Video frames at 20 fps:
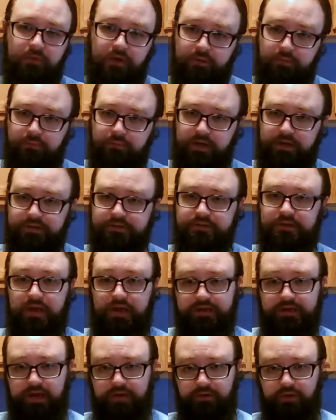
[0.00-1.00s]
But
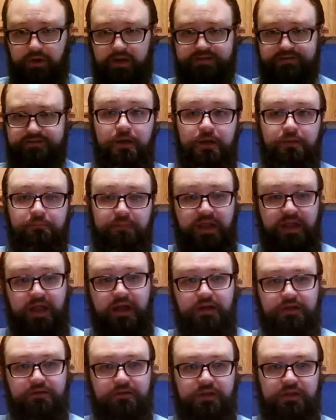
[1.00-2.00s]
I digress.
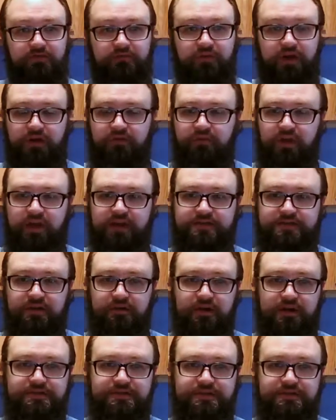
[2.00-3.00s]
Mechanically, Final Fantasy
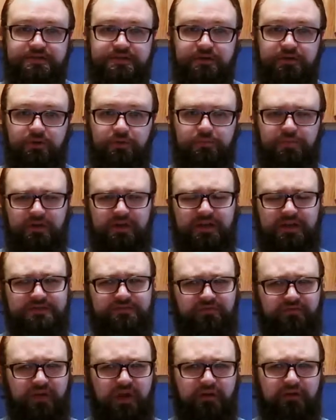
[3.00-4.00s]
Legend 2 plays
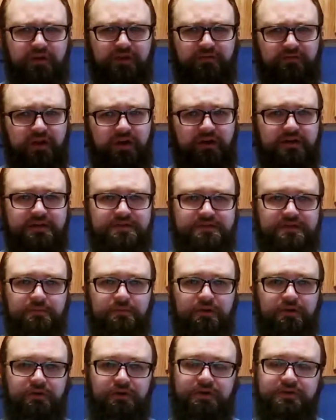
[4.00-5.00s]
very
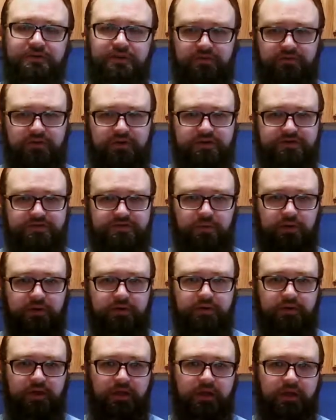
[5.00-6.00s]
similarly to the first one.
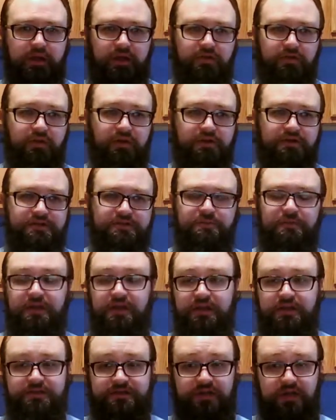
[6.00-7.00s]
There are some
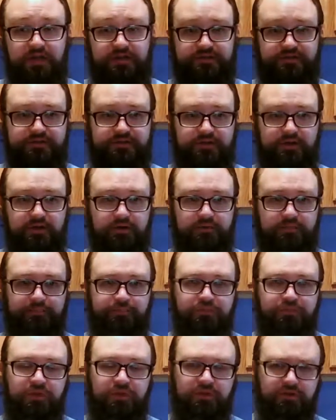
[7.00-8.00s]
key changes though.
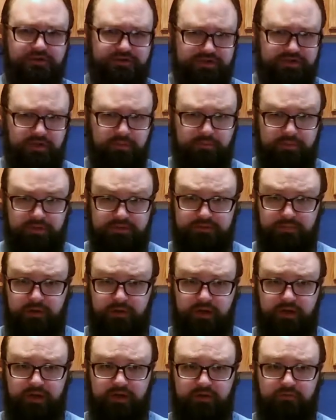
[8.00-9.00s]
You still build a
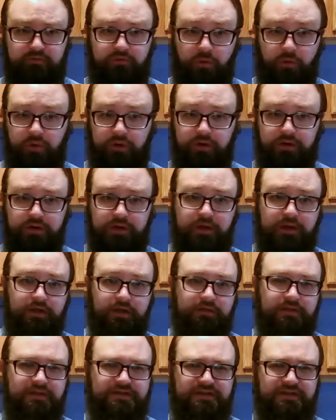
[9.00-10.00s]
party of 4.
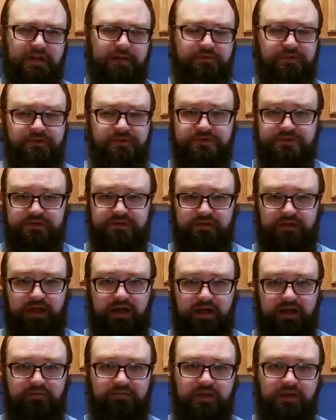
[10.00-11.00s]
This time you still
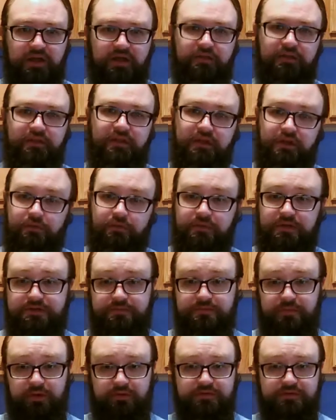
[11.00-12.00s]
have the
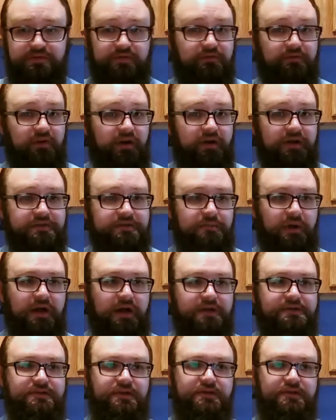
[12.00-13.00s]
humans, mutants, and various
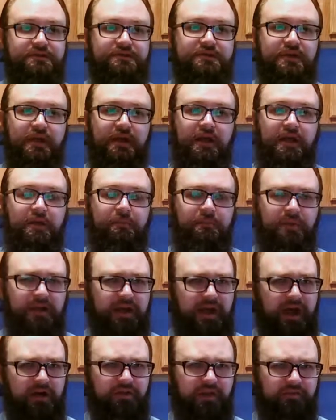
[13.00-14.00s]
monsters, but
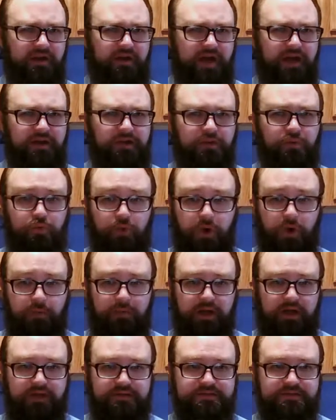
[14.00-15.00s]
now they've added
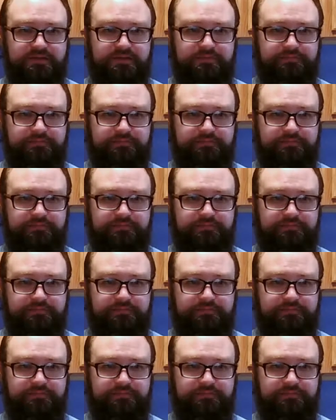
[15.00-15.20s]
robots.